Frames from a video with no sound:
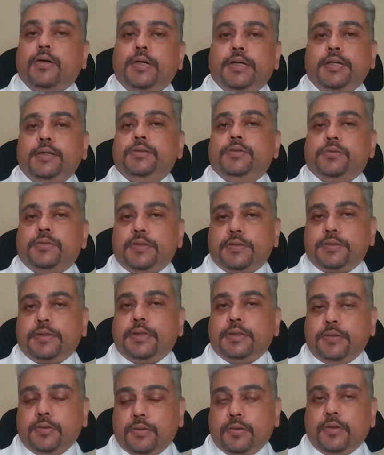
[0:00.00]
according to the
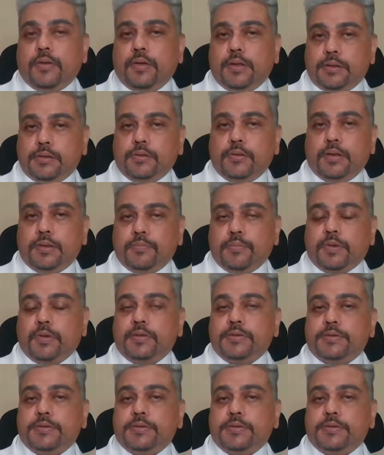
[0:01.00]
schedule or not.